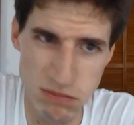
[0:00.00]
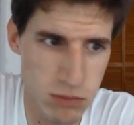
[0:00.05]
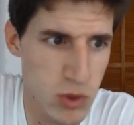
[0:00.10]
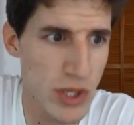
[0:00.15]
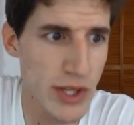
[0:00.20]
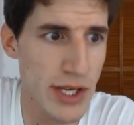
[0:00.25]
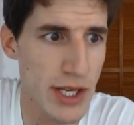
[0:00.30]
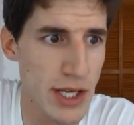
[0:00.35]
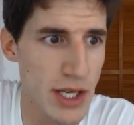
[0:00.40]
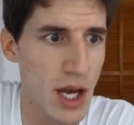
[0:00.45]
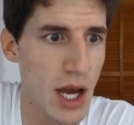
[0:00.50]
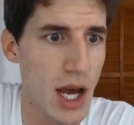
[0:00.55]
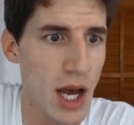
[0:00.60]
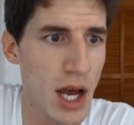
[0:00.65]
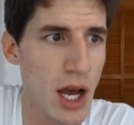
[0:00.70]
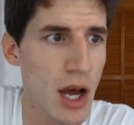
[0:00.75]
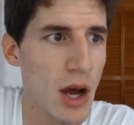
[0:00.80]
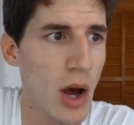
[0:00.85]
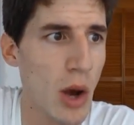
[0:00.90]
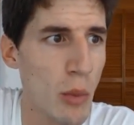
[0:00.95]
really
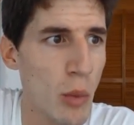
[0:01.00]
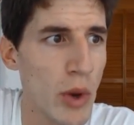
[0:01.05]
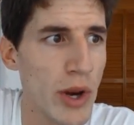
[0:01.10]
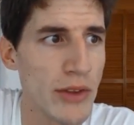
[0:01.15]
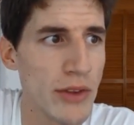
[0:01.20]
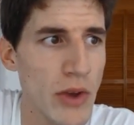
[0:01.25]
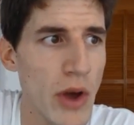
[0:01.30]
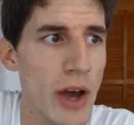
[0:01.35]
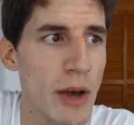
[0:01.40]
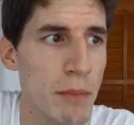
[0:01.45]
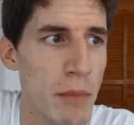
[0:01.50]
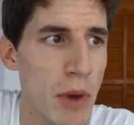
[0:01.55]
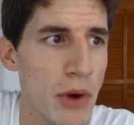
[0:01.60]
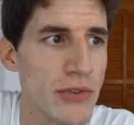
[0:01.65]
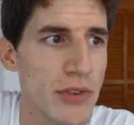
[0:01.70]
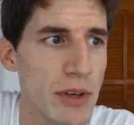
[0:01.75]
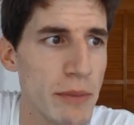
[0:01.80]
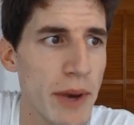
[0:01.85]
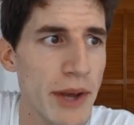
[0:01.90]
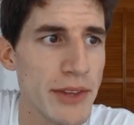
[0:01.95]
I want to talk
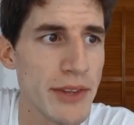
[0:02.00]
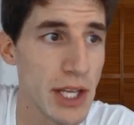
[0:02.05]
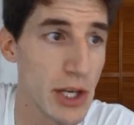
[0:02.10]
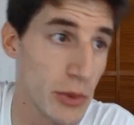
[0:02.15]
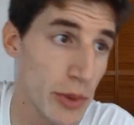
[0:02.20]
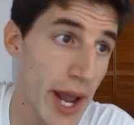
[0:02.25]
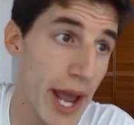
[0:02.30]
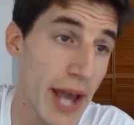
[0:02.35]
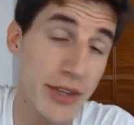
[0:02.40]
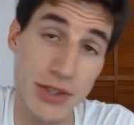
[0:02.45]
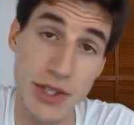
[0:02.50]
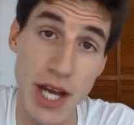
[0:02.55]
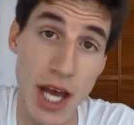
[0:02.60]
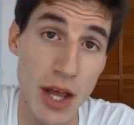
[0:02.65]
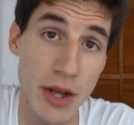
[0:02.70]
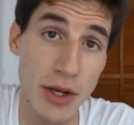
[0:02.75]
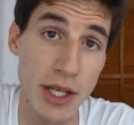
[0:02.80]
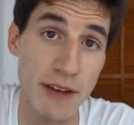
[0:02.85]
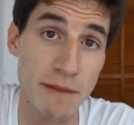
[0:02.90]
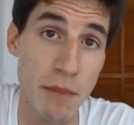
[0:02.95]
mostly about the
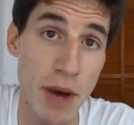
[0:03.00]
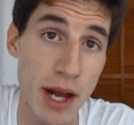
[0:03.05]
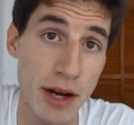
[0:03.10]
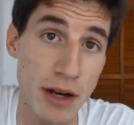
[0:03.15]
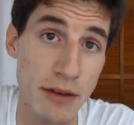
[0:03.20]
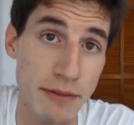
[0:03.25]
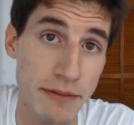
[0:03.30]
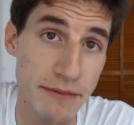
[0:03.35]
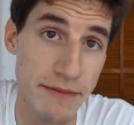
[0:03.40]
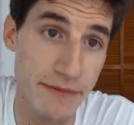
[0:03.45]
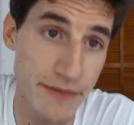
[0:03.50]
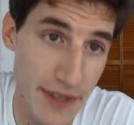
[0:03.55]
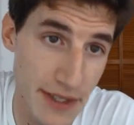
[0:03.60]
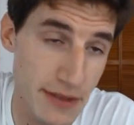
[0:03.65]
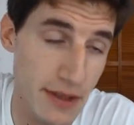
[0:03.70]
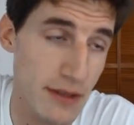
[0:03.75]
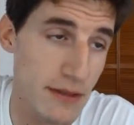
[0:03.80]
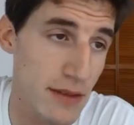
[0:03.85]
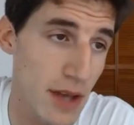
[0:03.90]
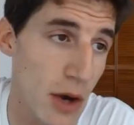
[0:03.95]
irrationality of modern
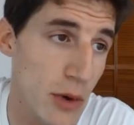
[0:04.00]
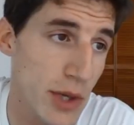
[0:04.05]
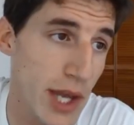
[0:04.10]
physics.